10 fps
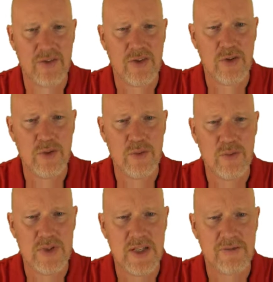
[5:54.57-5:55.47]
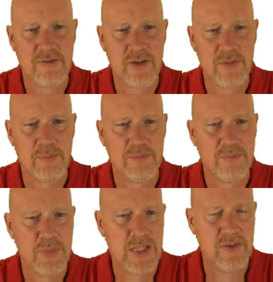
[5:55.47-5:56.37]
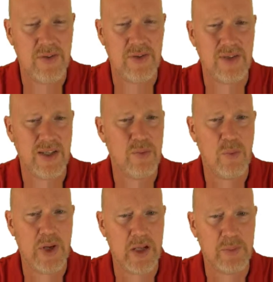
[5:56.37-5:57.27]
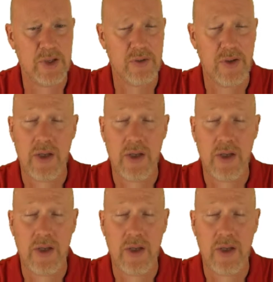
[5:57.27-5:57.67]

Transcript: 2 different pieces in one upload.